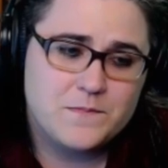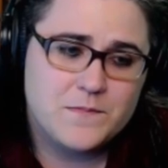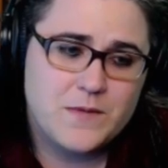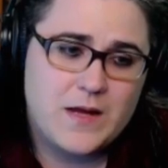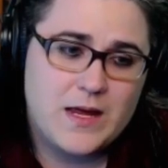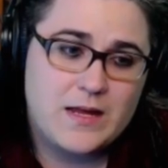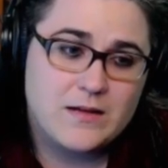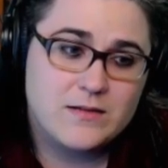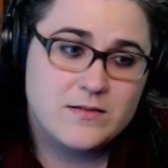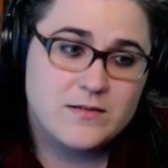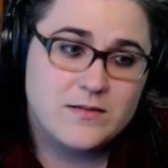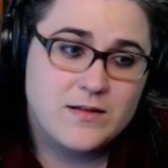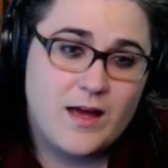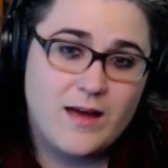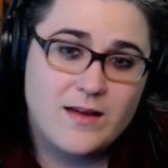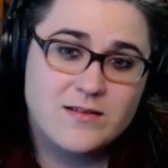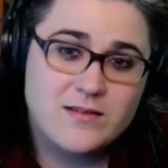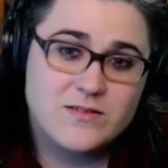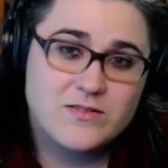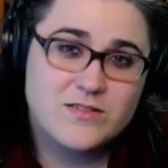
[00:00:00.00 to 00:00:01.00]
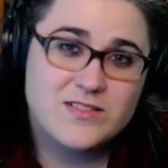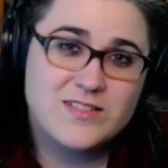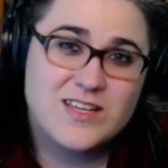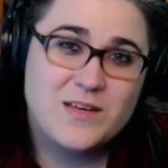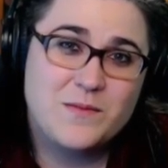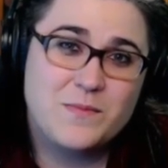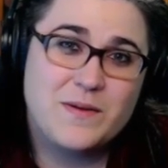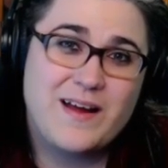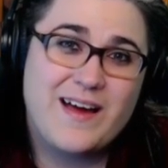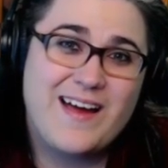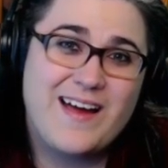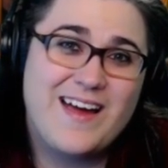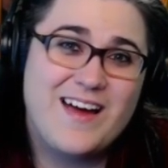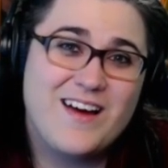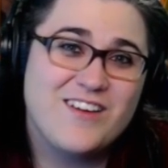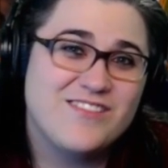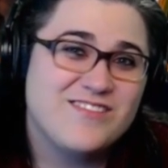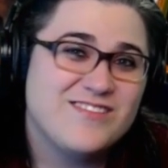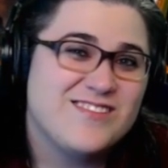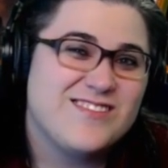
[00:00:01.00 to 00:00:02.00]
And yeah, so just keep an eye
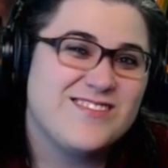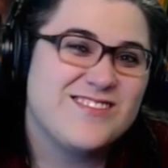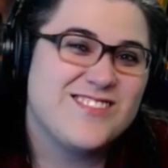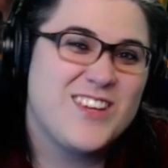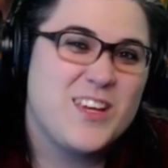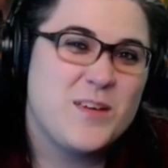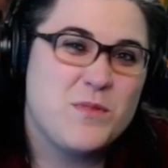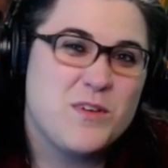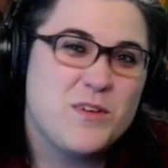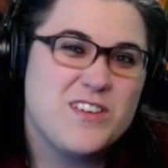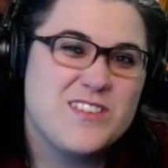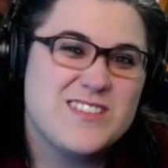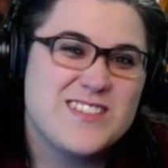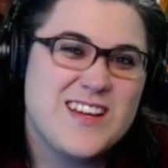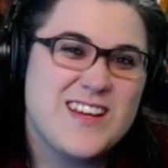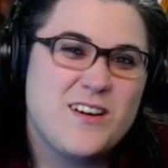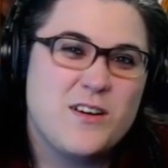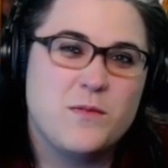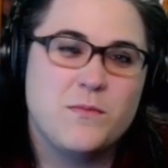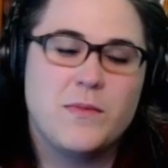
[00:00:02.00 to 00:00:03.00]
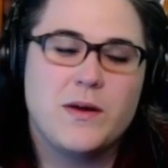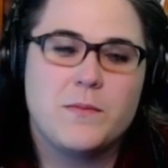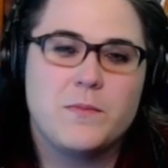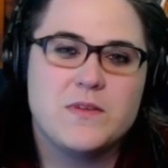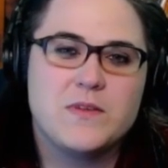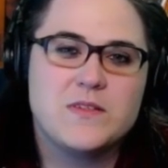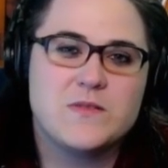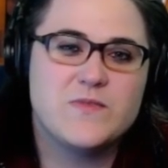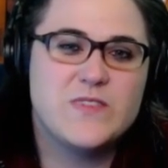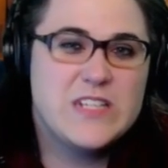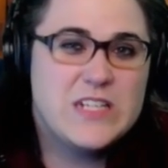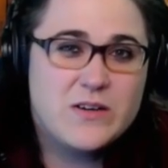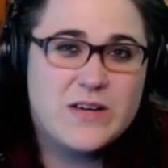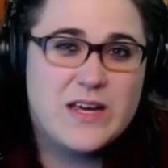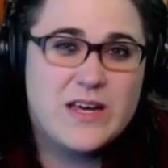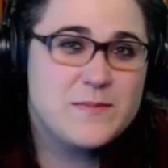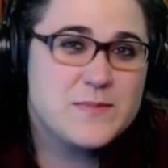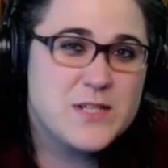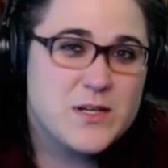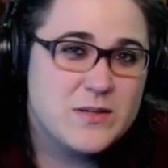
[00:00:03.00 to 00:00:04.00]
out. Keep your ears out. Might be some video
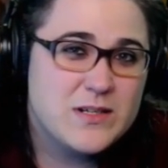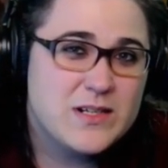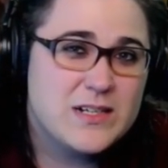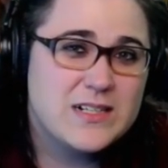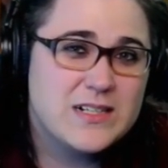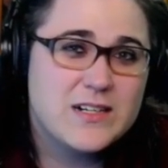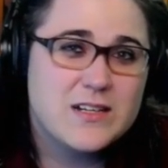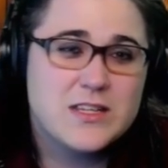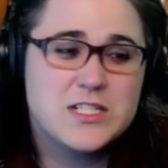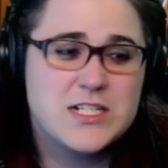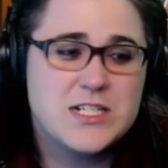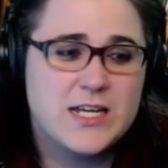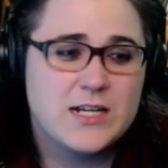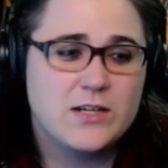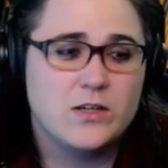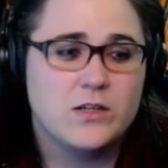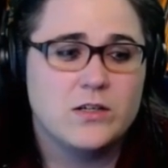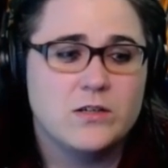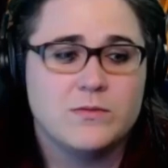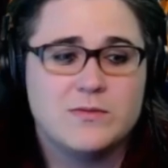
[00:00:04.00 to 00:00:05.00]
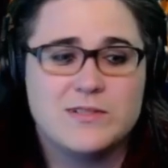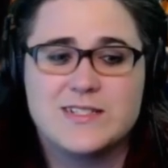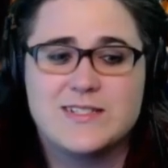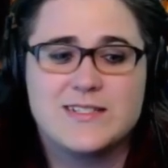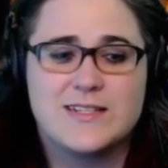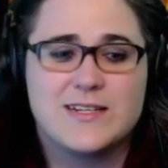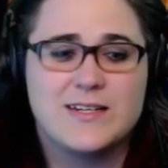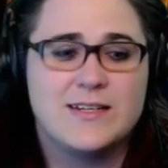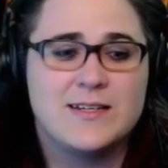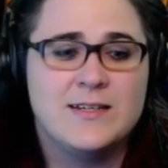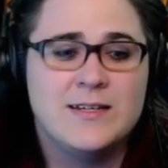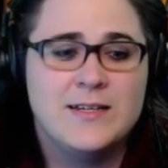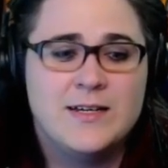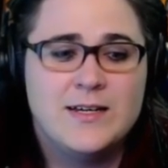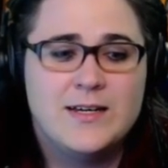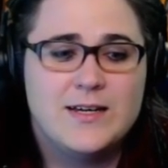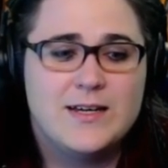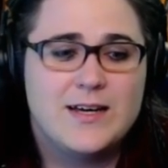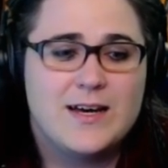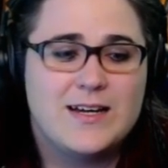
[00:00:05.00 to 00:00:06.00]
games going on the channel. We're just gonna
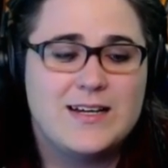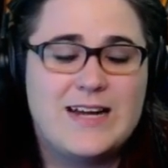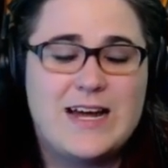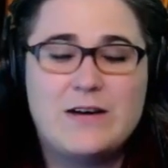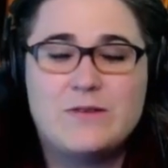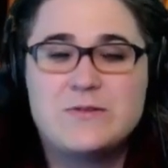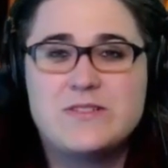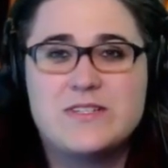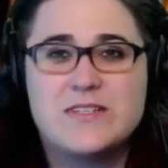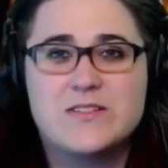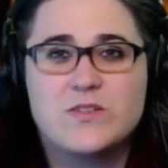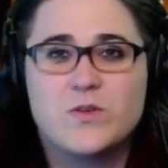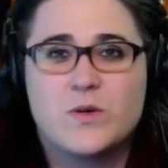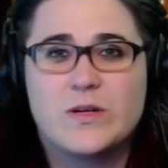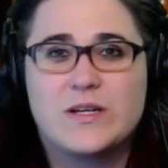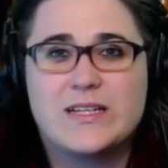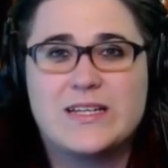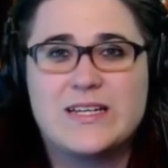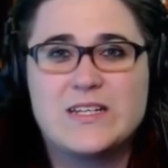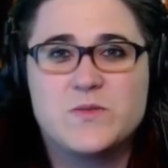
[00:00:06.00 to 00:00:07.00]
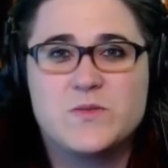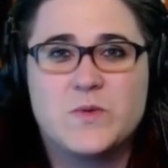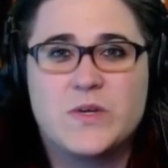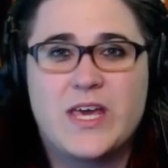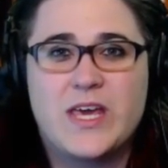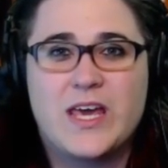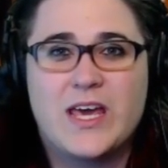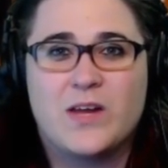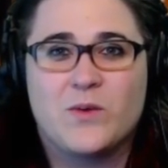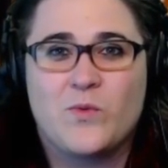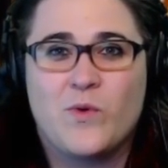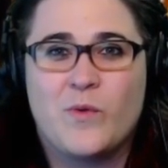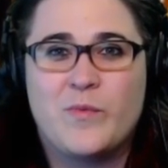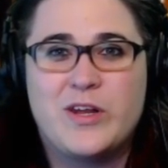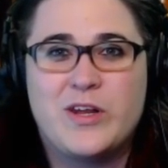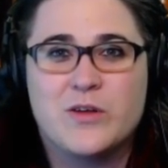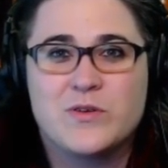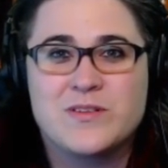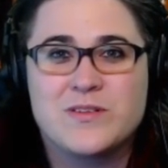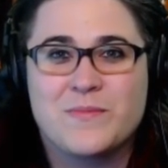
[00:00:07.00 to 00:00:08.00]
announce as quickly as we can when we
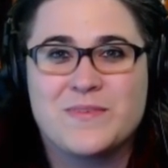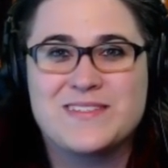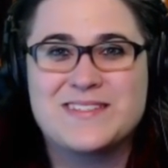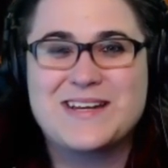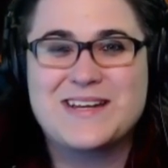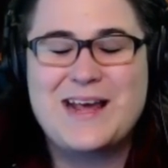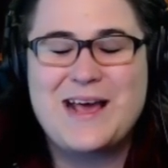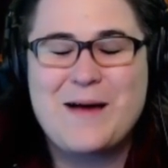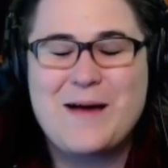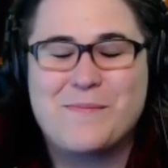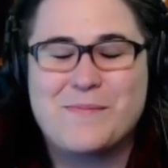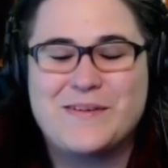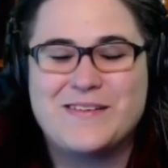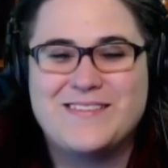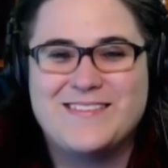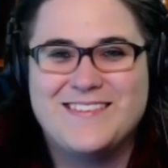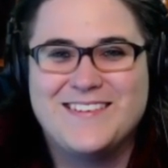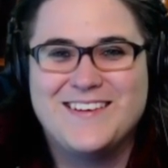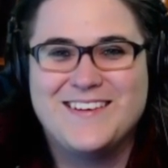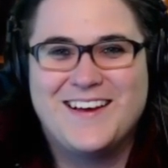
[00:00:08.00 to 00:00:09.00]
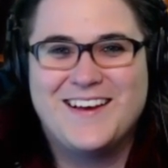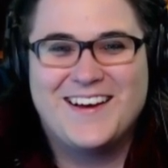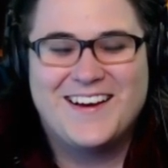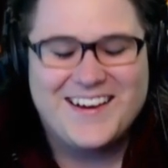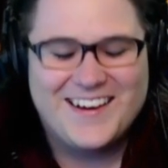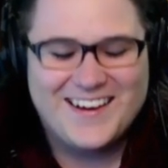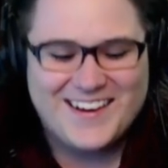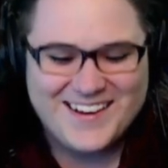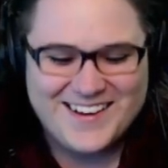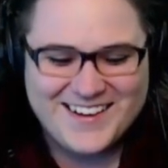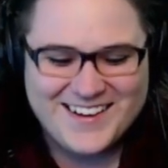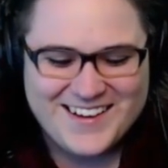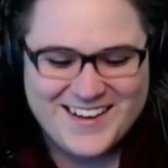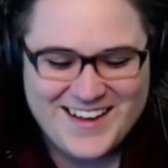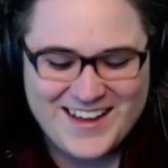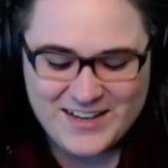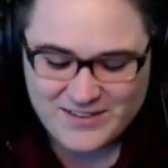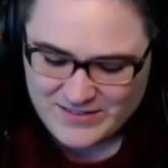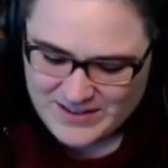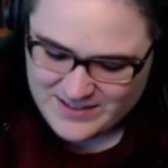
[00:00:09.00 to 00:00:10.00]
know something's gonna happen.
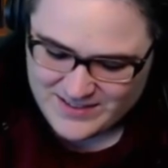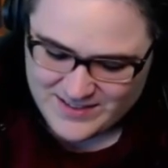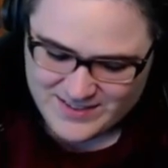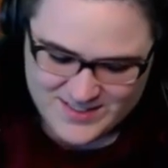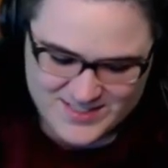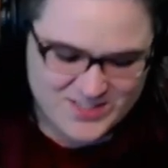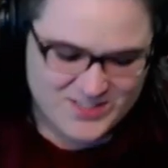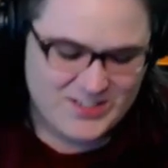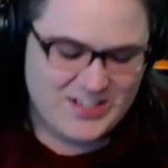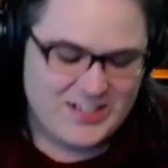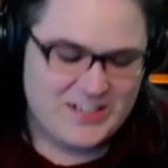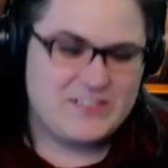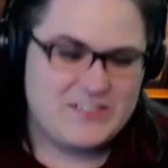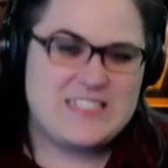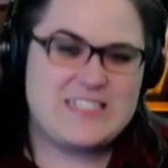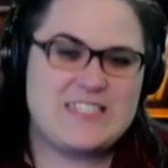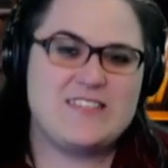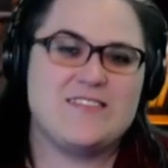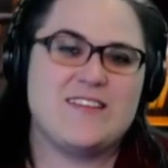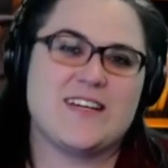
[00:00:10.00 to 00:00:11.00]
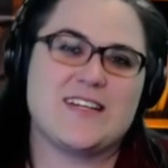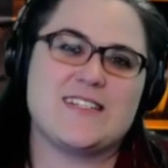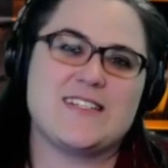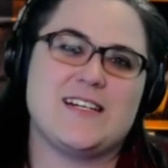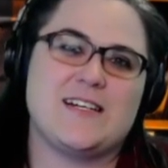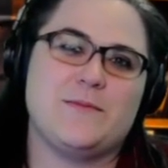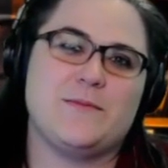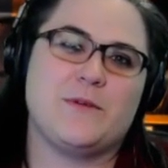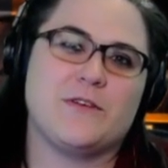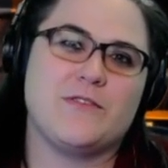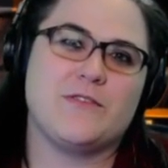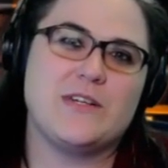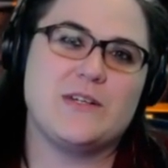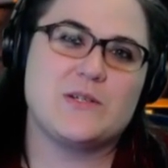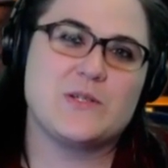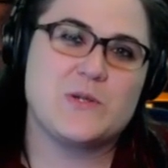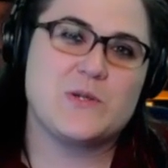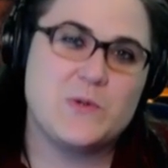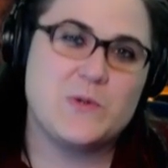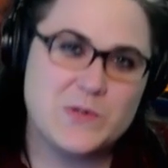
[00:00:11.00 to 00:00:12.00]
Anyway, so I will see you next time on
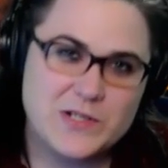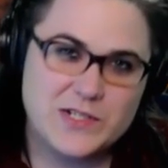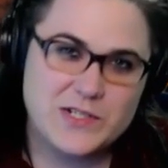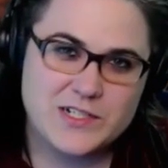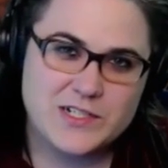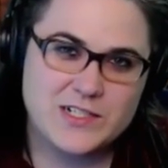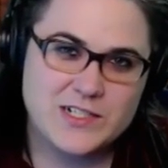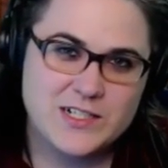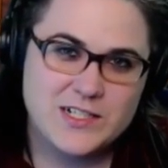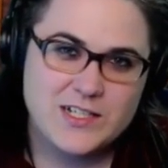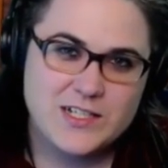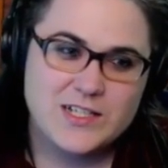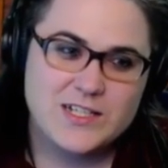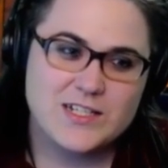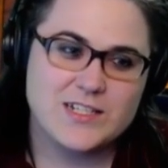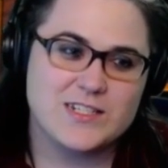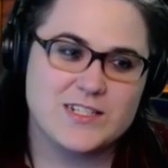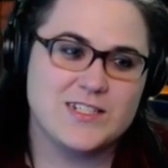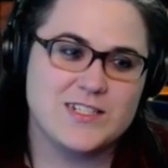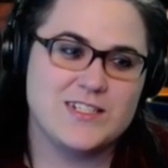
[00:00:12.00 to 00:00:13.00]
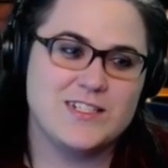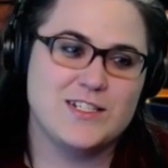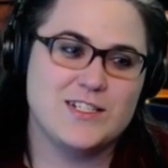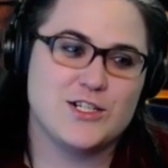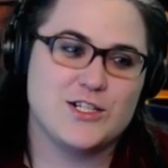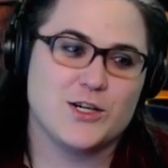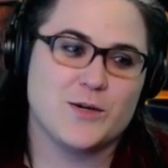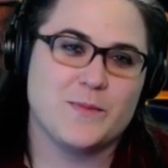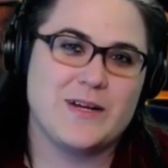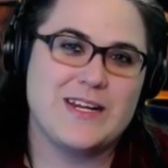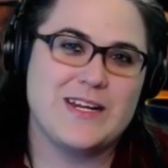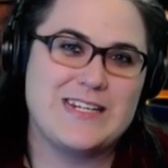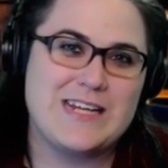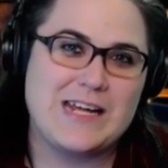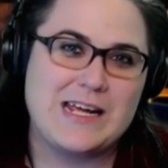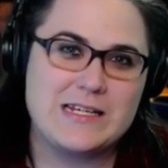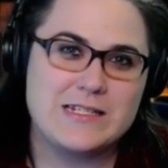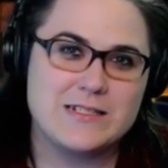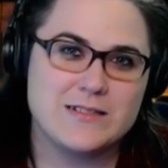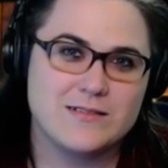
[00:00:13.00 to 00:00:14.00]
Reader's Corner. Indeterminate
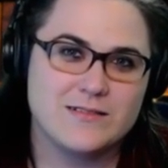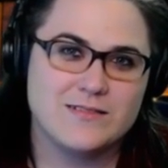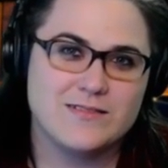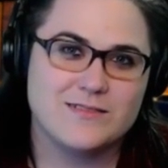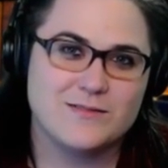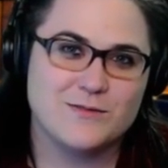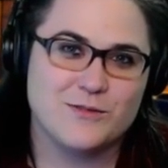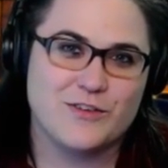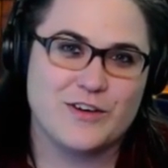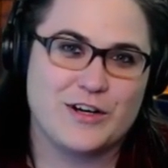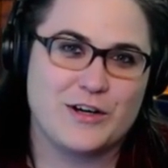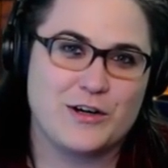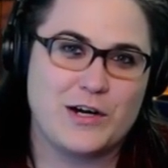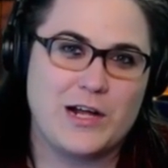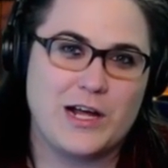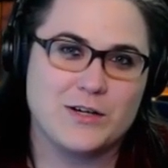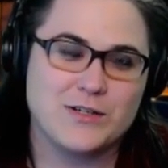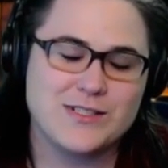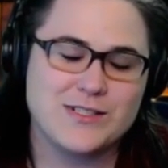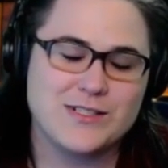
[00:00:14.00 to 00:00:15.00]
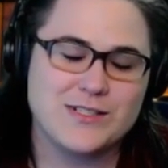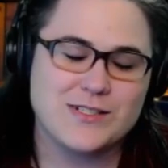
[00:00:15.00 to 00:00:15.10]
date. We'll figure it out.